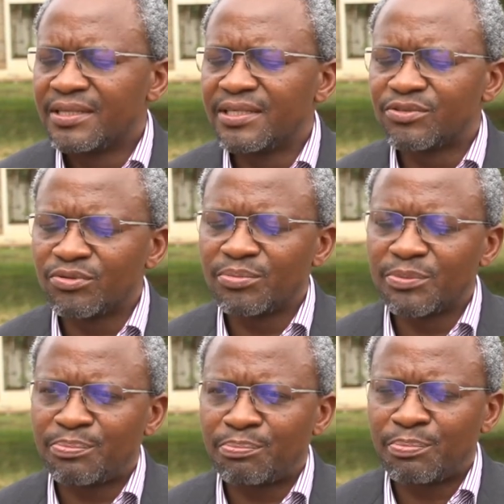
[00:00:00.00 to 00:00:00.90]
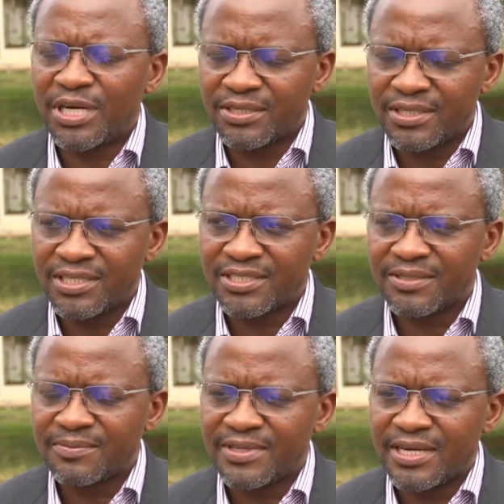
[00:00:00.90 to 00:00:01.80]
This will be
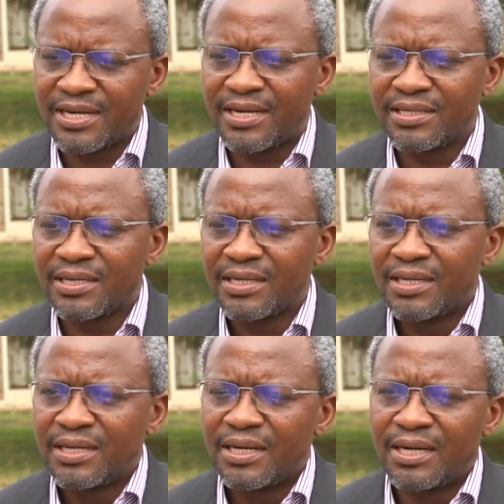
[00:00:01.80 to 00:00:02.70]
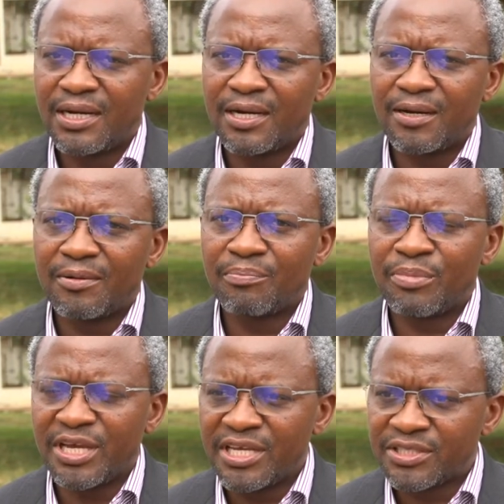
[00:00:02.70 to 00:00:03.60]
partnerships that are
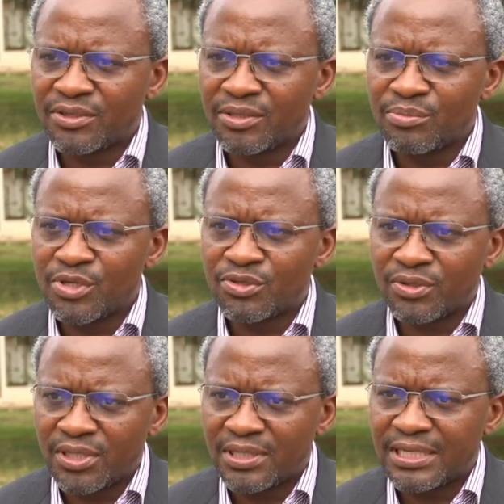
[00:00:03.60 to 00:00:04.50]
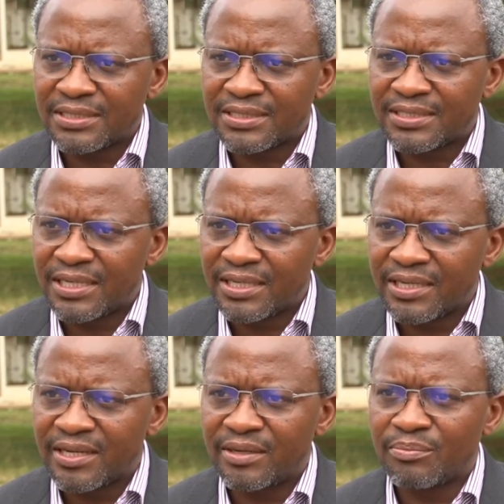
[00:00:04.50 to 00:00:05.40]
based on mutual
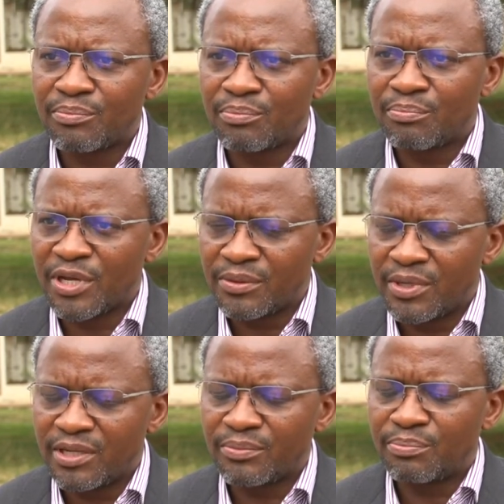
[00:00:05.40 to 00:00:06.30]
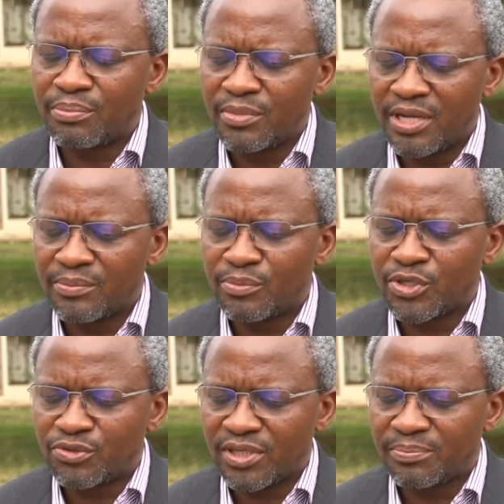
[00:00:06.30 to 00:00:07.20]
understanding and
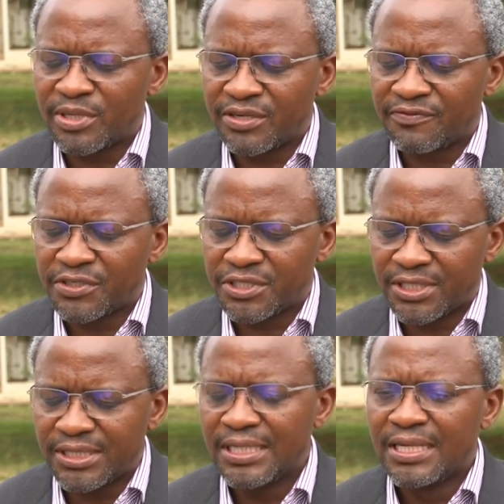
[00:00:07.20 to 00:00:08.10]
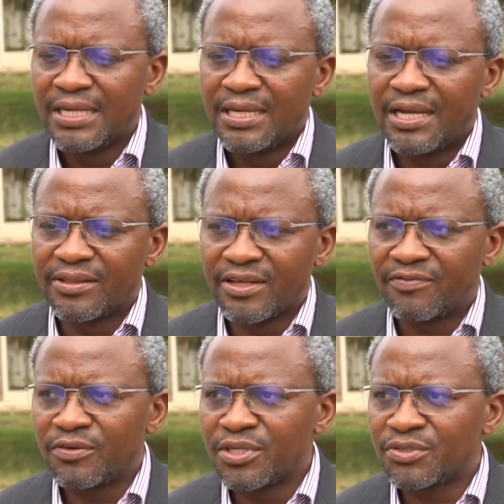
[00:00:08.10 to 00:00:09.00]
mutual beneficial, and
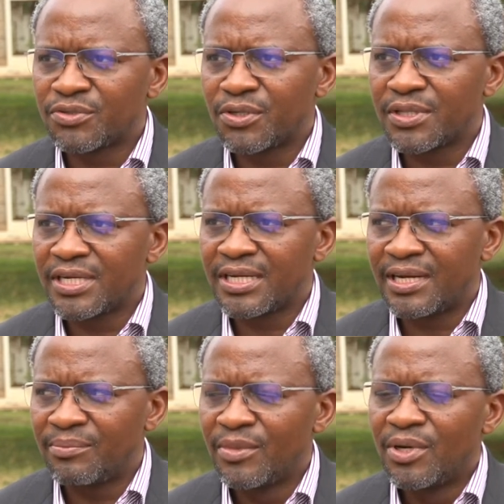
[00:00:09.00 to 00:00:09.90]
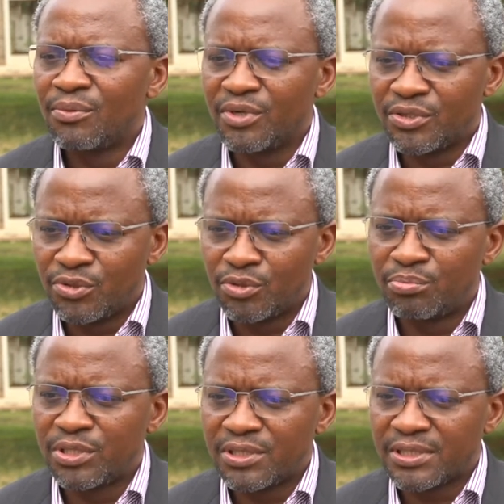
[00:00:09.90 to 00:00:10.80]
therefore ensure that we do
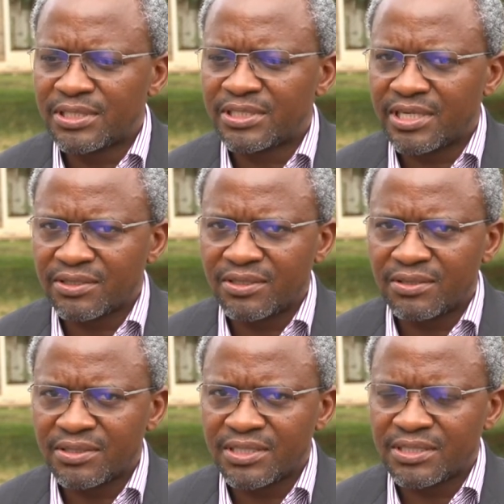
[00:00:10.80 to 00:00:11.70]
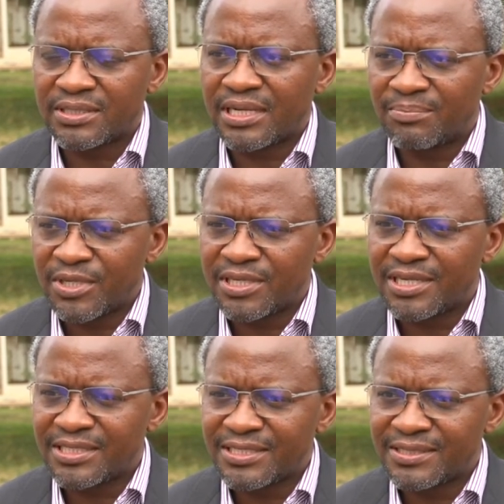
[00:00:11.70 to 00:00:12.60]
build technologies,
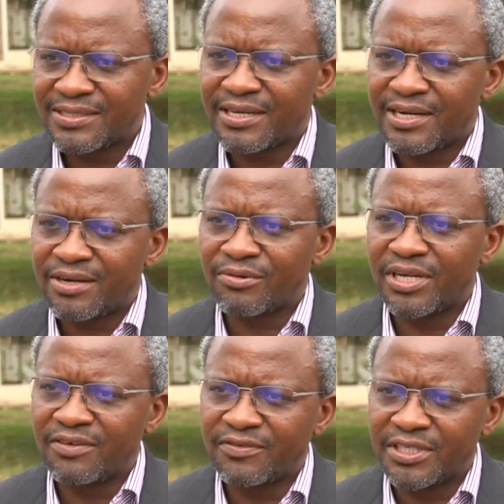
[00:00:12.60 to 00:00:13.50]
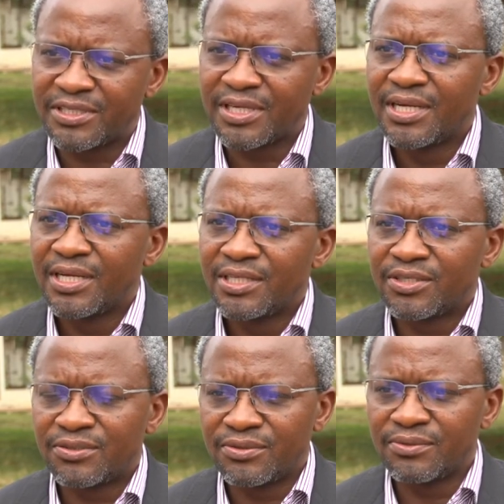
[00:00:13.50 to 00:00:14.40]
applications that are relevant
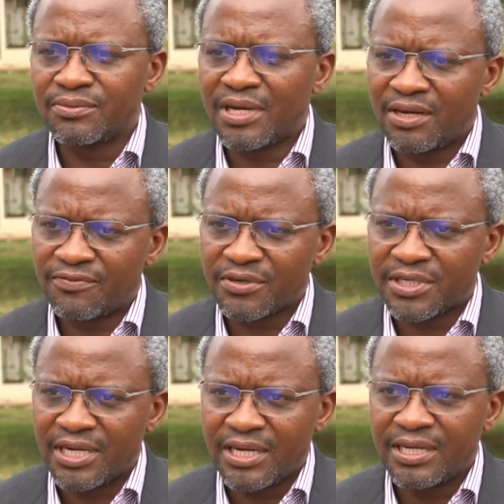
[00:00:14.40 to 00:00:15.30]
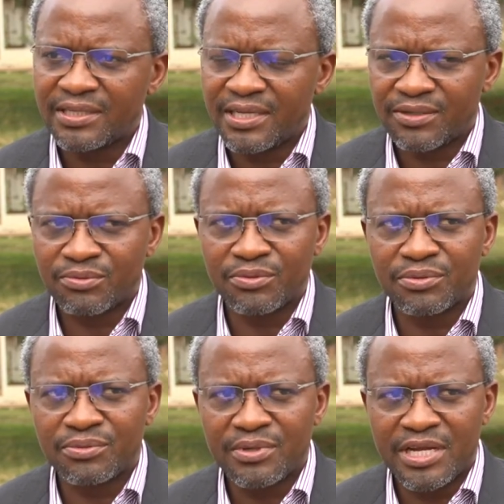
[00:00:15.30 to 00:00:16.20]
to Africa, and that
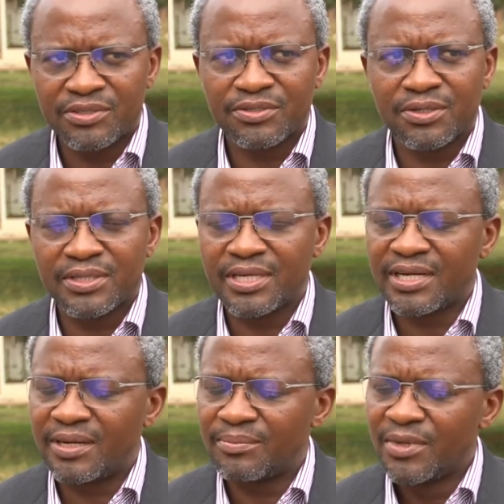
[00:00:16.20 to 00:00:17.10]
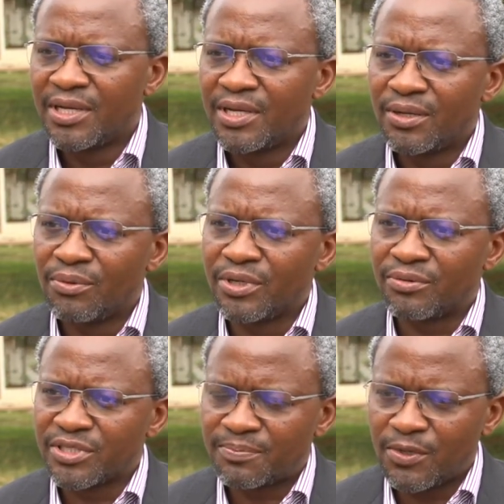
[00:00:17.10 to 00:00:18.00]
will ensure that we
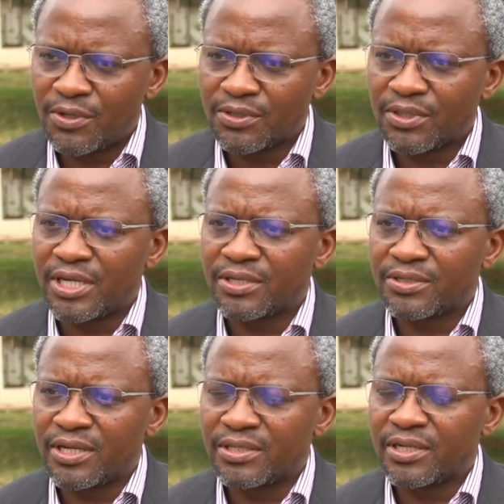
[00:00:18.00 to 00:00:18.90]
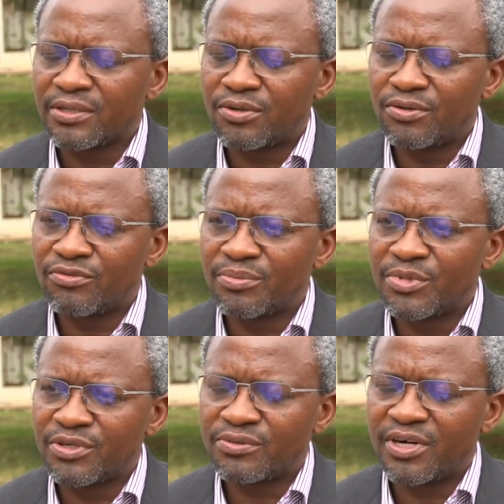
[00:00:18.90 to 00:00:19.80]
respond and
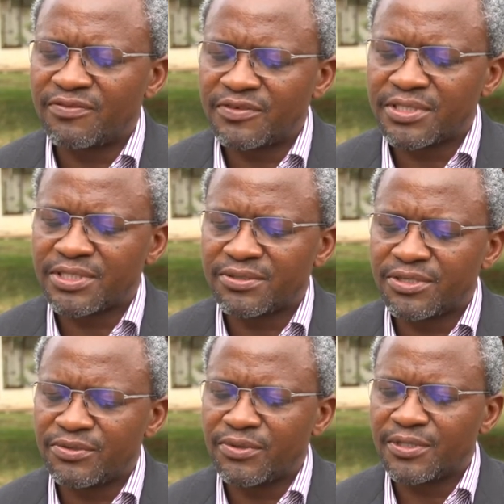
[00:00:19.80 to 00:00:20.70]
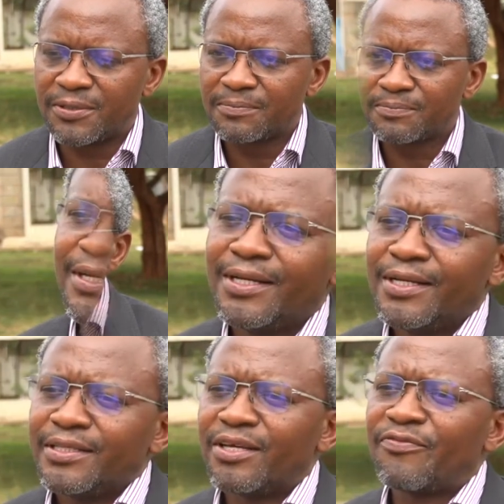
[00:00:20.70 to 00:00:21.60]
contribute to Africa's renewal.
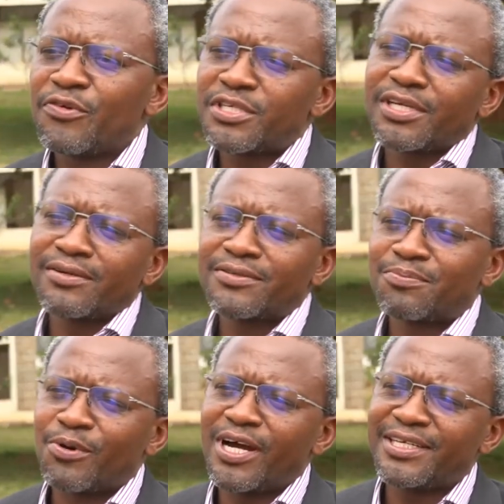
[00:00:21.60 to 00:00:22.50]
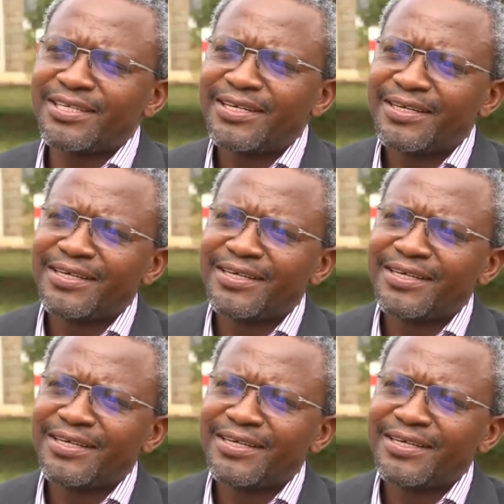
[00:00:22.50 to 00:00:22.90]
The future looks bright.